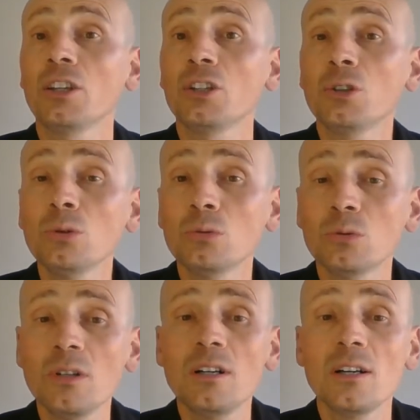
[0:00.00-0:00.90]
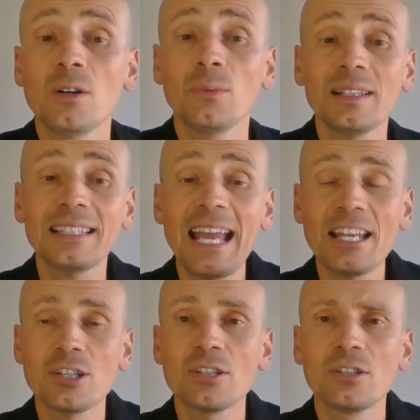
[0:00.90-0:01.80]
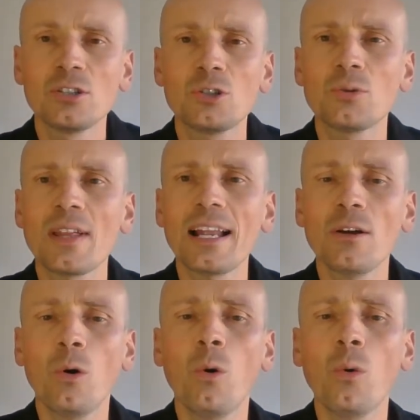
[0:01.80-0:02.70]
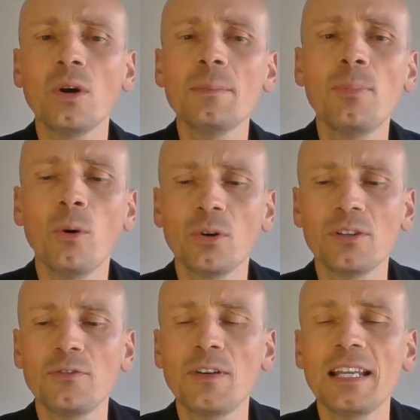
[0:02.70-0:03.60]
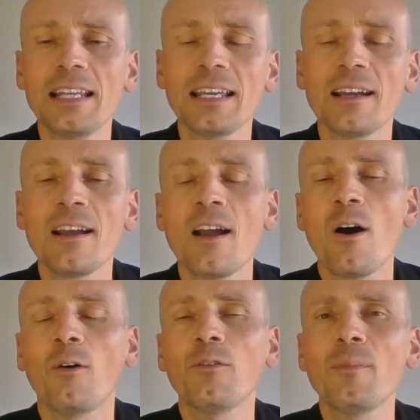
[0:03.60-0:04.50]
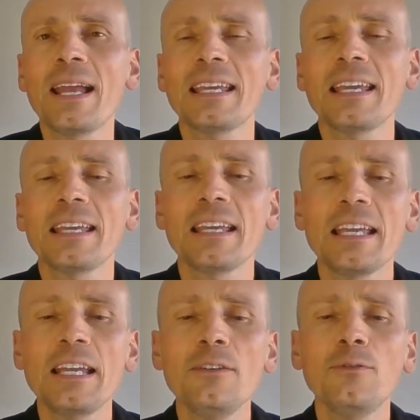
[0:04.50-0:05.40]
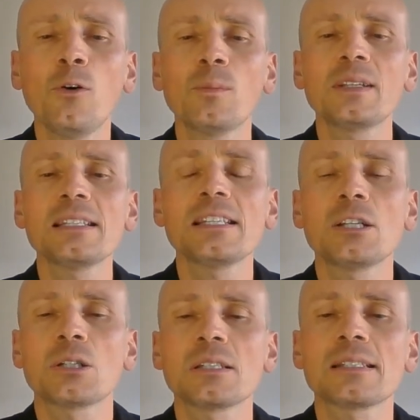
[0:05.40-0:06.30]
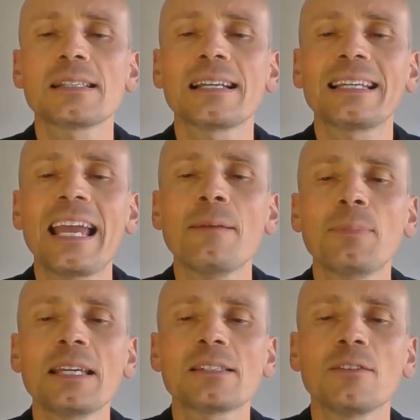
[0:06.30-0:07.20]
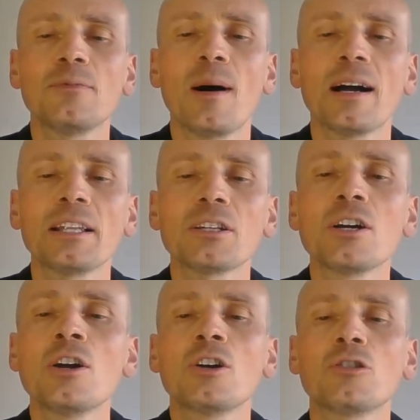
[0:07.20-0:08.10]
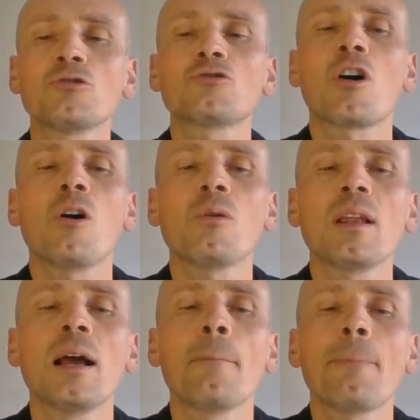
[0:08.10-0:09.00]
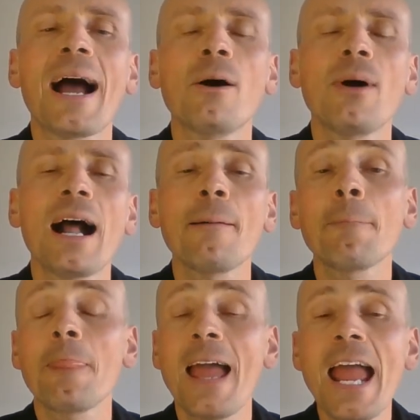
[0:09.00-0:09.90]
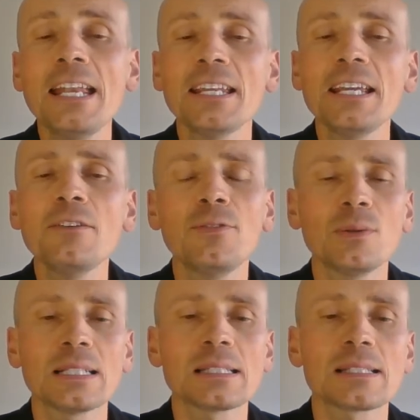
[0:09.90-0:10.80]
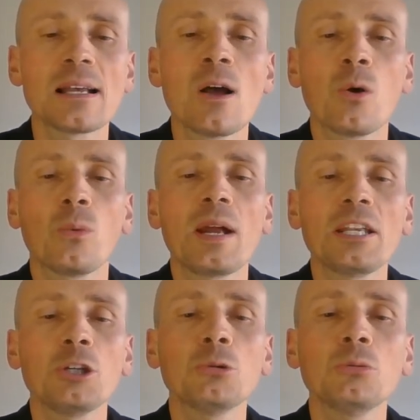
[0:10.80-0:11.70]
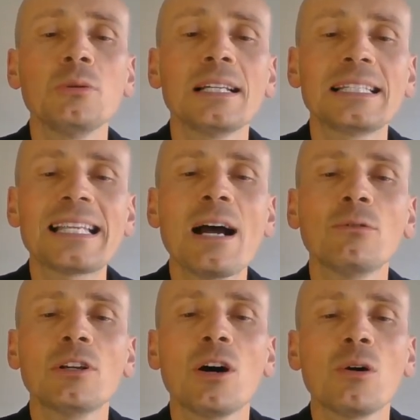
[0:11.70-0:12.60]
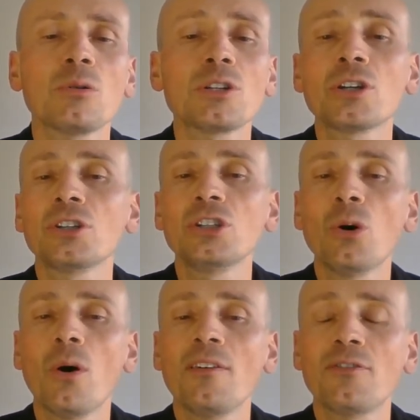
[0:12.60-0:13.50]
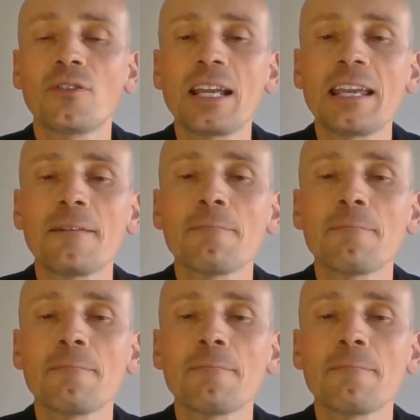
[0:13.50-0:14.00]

You will get to that all-important feeling of making informed decisions, get peace of mind, control, power, and influence when you download your free